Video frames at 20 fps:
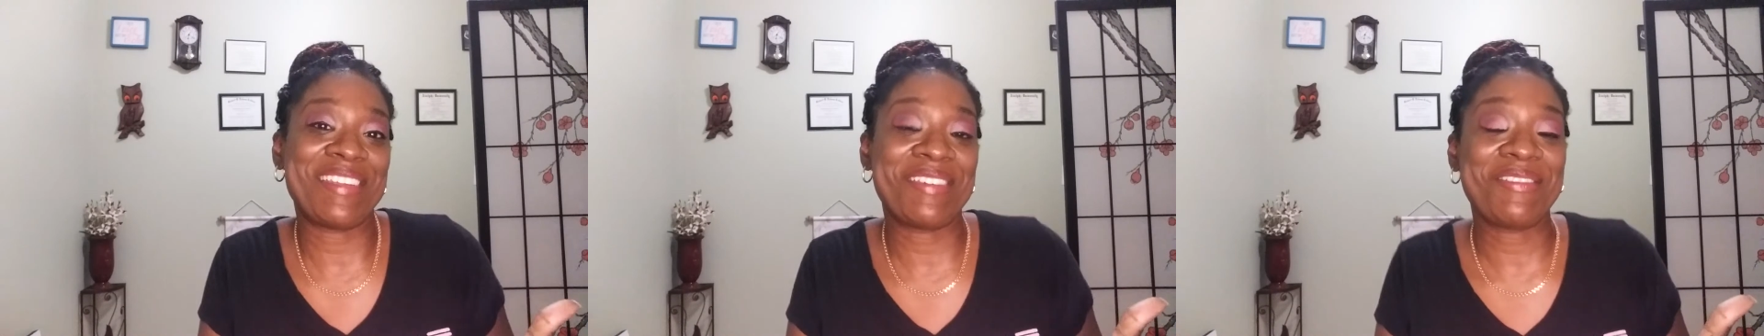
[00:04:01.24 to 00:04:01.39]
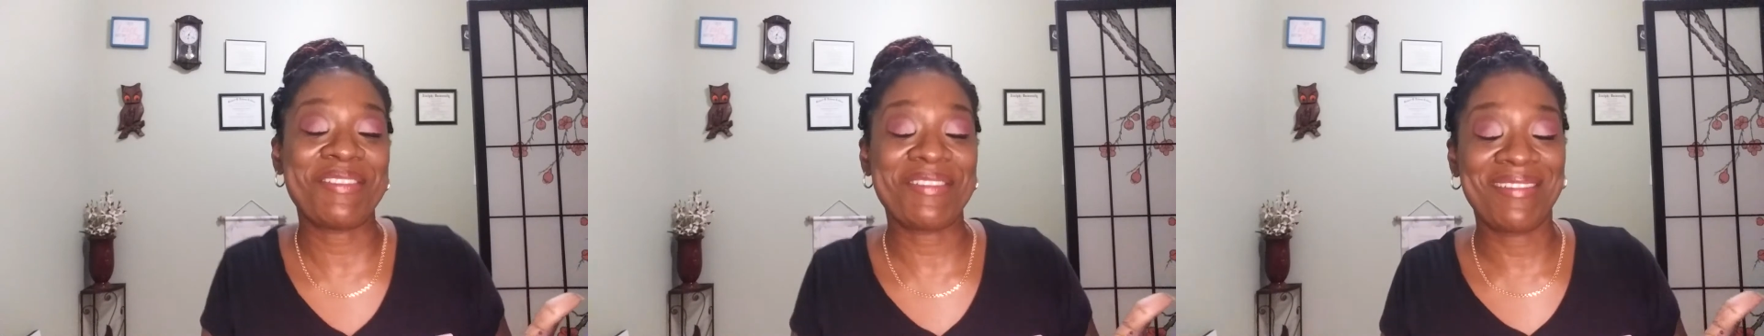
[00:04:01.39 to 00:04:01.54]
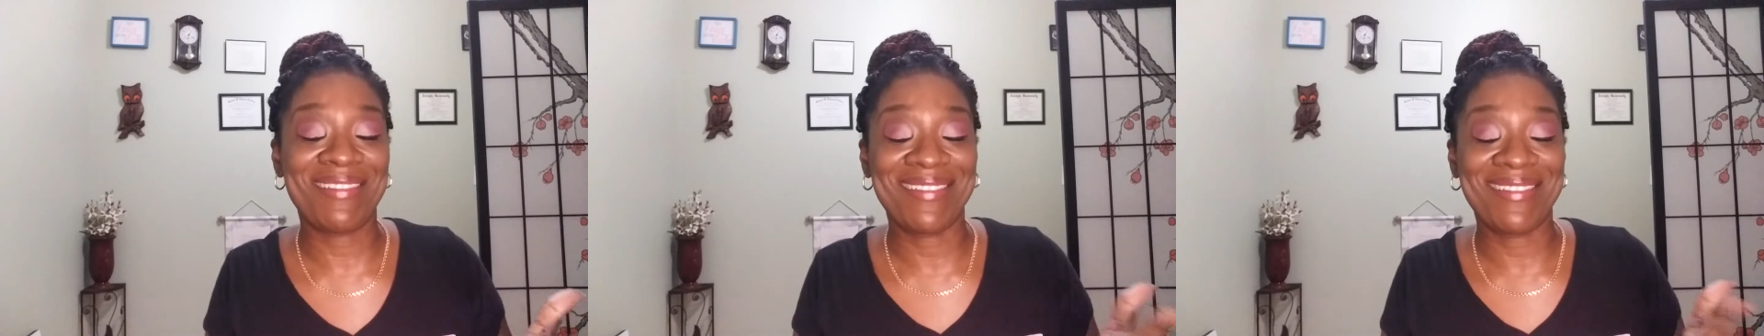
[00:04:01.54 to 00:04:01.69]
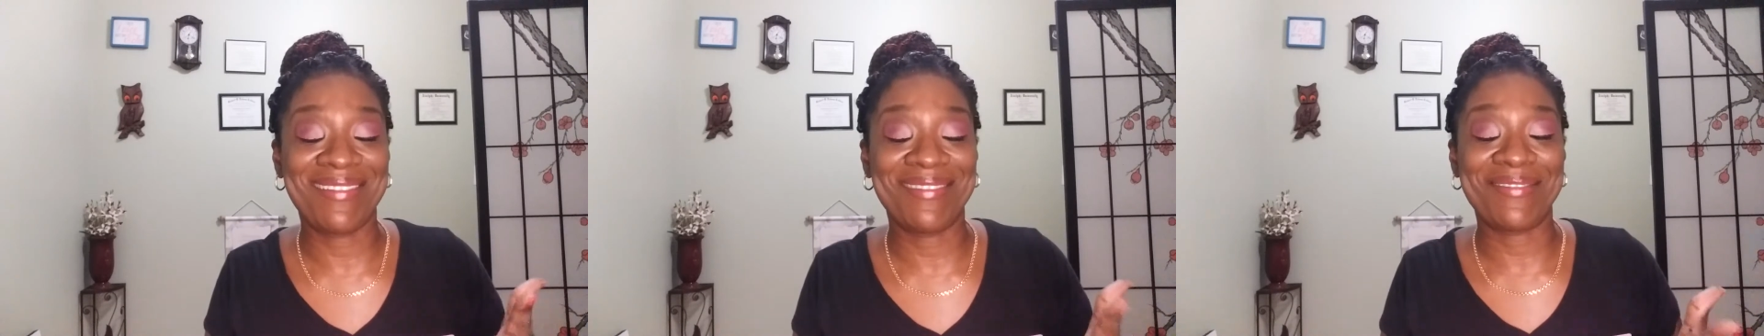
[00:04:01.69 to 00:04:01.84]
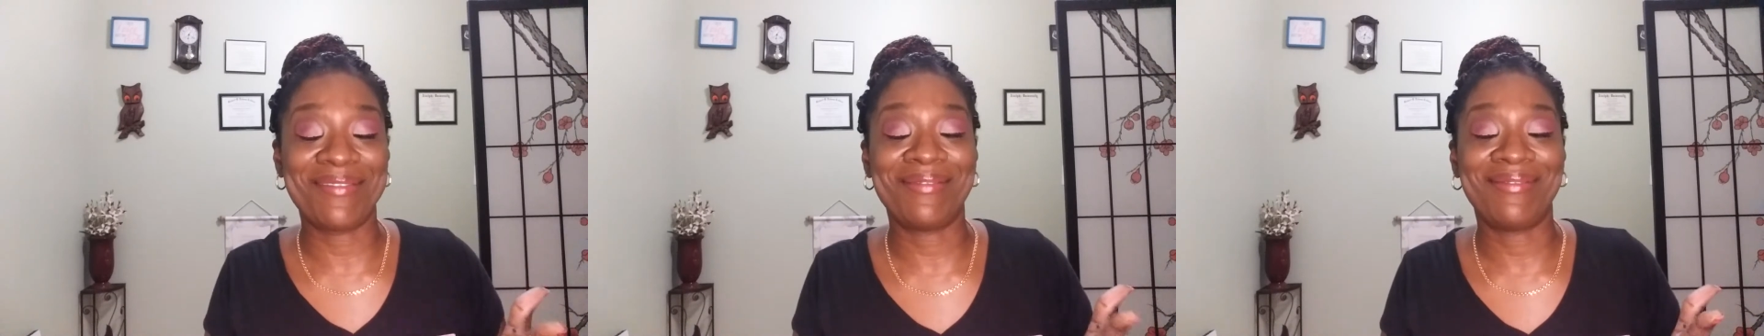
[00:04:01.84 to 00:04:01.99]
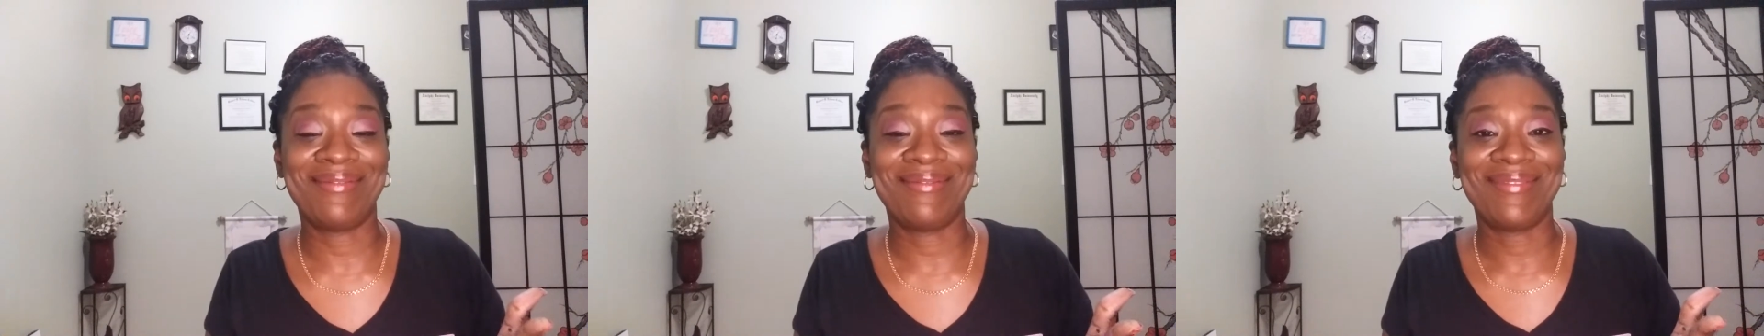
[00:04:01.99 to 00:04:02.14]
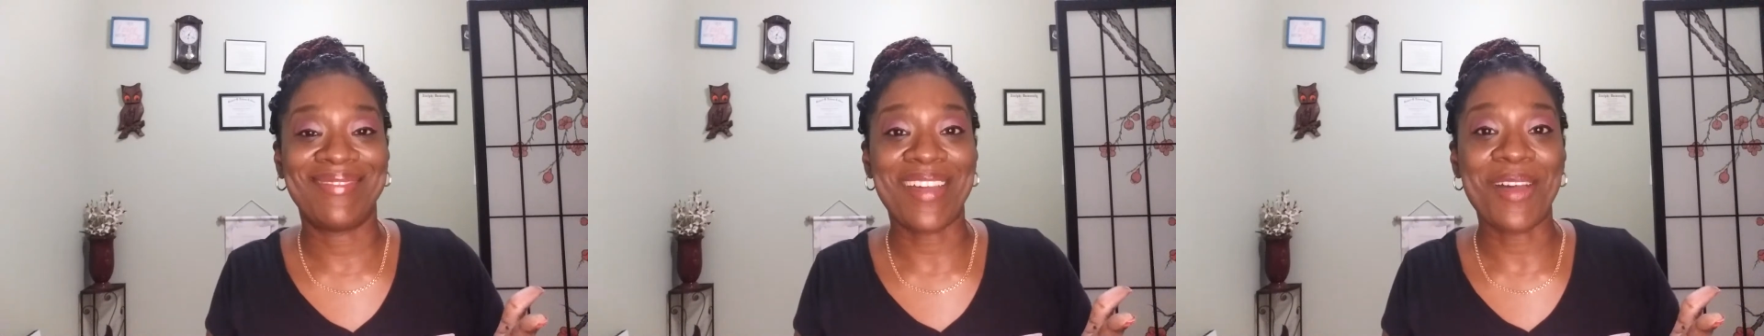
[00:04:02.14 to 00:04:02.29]
uh,
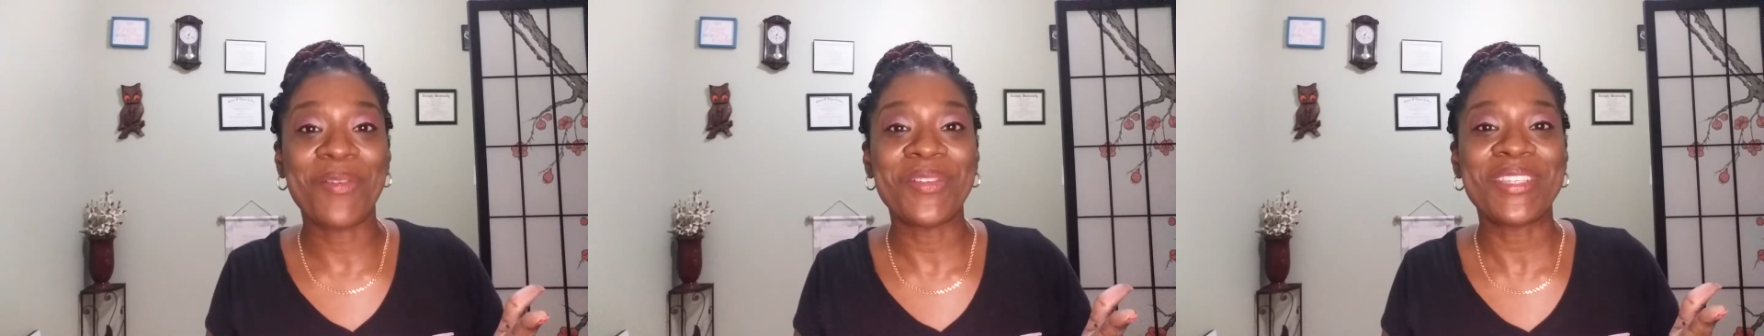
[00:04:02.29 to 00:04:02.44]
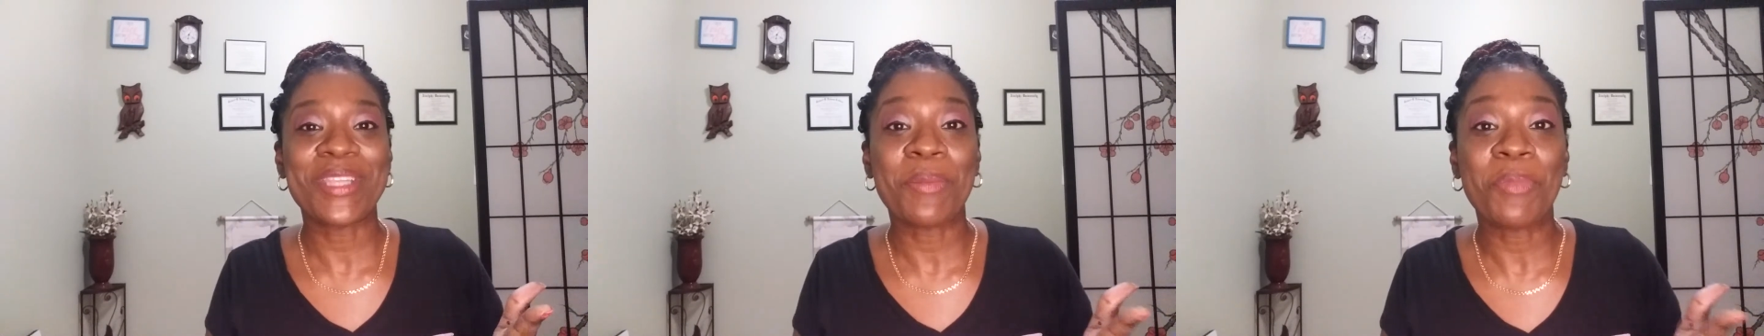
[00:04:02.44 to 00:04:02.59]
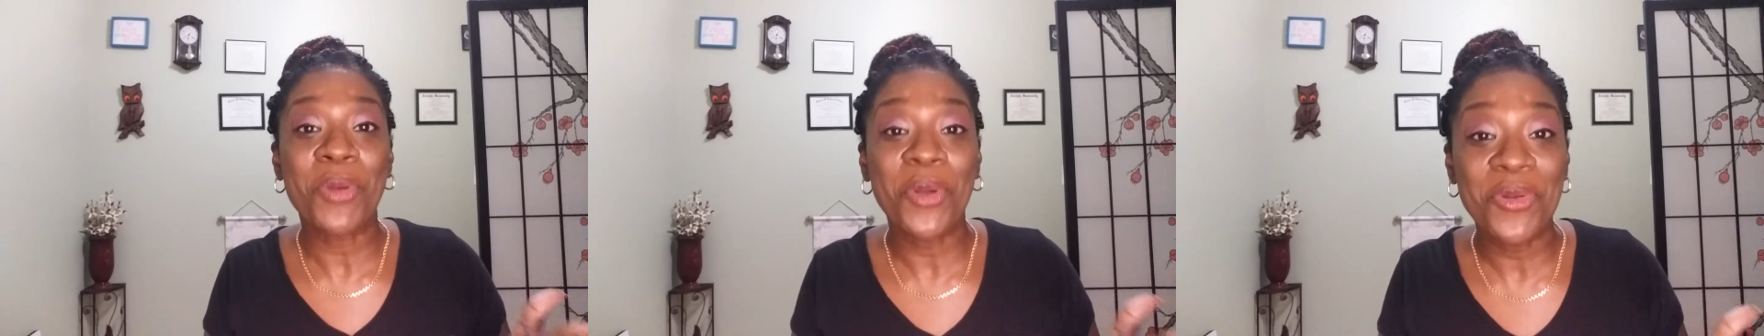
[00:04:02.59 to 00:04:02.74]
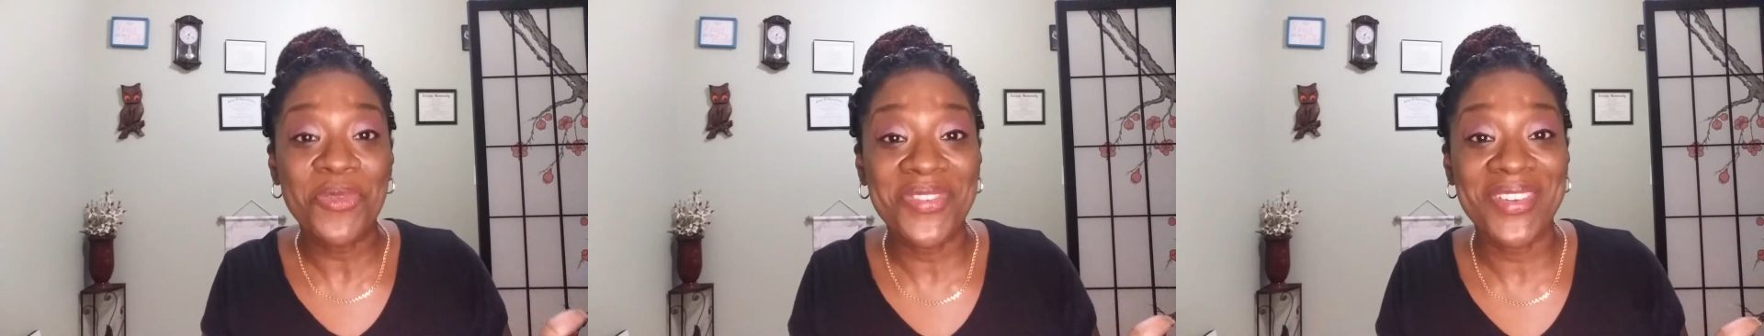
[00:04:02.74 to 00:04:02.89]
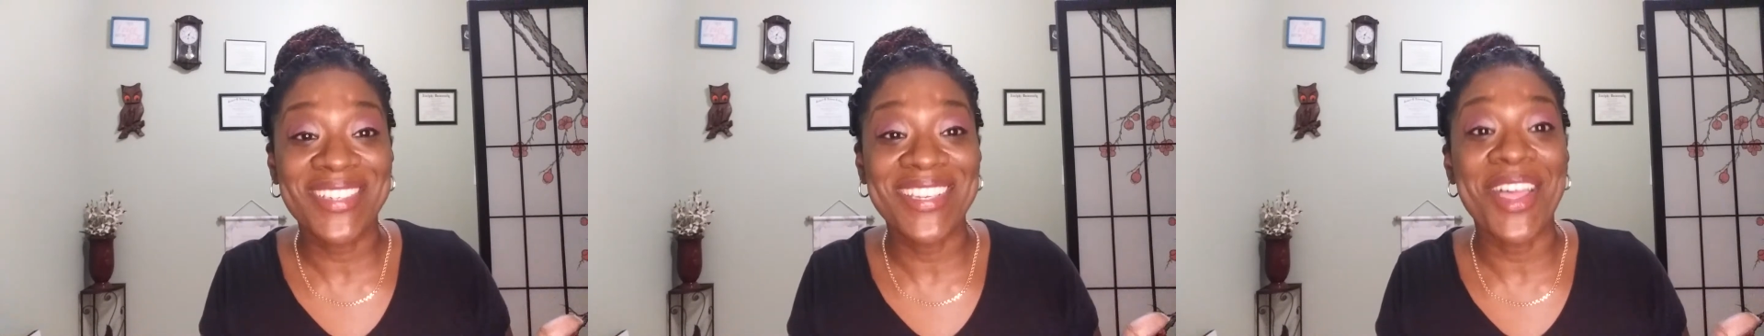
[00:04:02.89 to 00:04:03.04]
I would say perfect